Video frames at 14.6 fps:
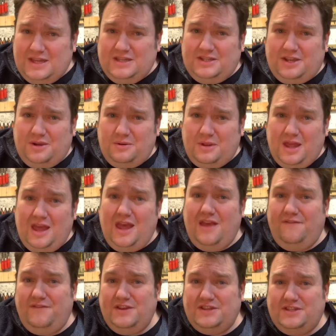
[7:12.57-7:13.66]
So
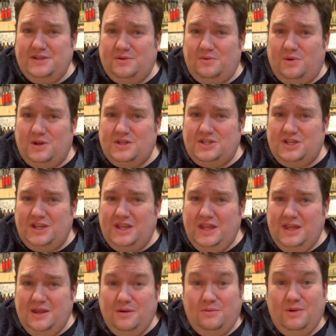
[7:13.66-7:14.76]
if you're still watching,
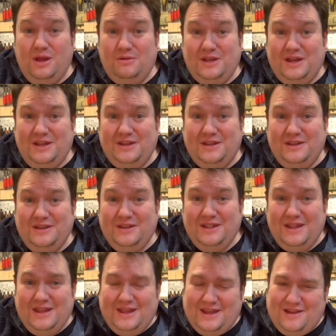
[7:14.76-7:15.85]
well done.
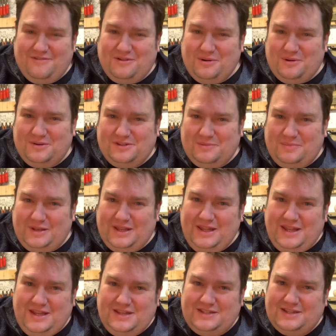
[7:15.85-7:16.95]
Of course,
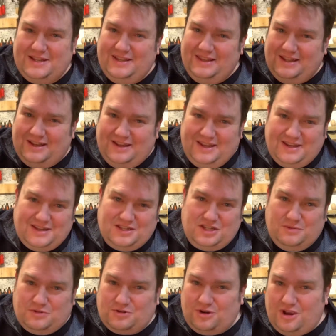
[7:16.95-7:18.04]
please like,
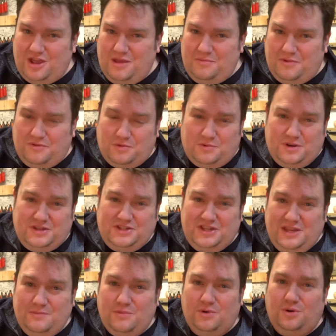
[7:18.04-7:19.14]
subscribe if you want to
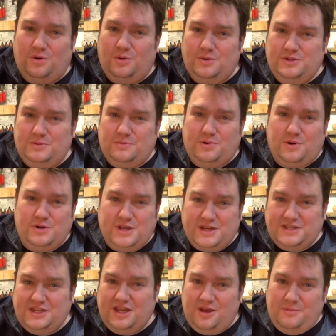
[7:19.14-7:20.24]
see more awesome
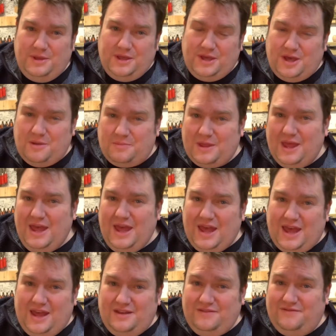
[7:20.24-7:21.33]
projects coming up,
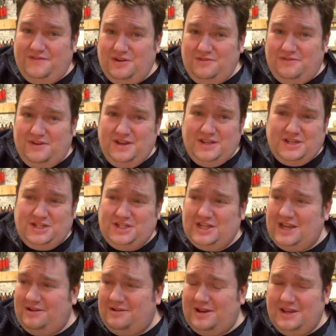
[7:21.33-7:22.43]
and feel free to
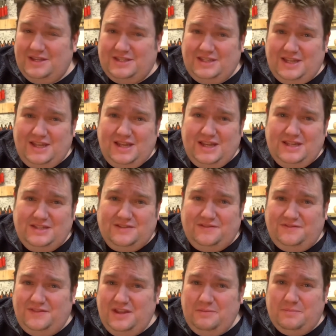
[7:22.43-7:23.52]
shout ideas and
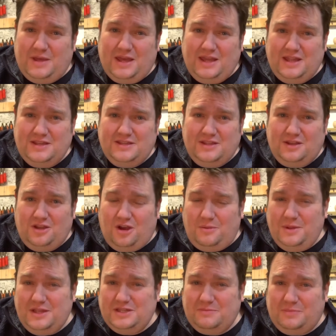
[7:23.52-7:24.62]
feedback into the
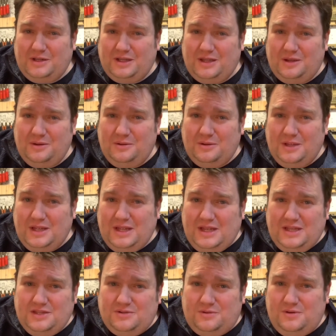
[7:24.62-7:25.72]
comments below.
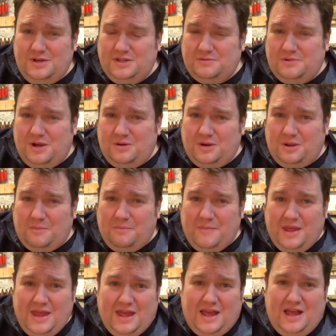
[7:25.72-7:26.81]
It's always welcome.
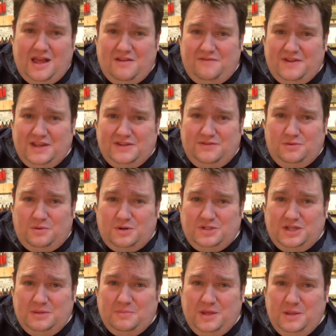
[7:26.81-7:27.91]
Thanks for
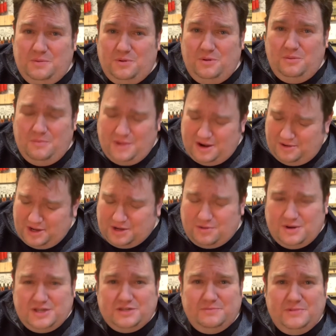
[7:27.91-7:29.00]
watching, people. Merry
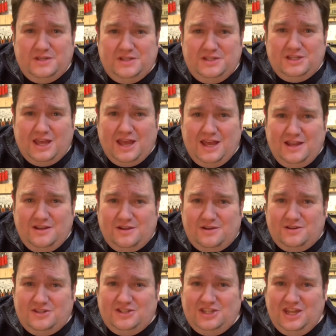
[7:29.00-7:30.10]
Christmas, and
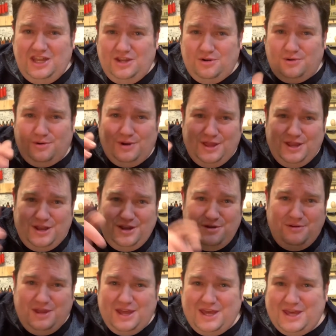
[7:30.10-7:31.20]
I'll see you all in the new
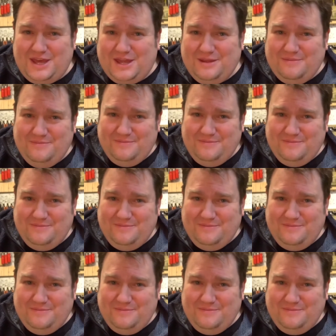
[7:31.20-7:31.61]
year.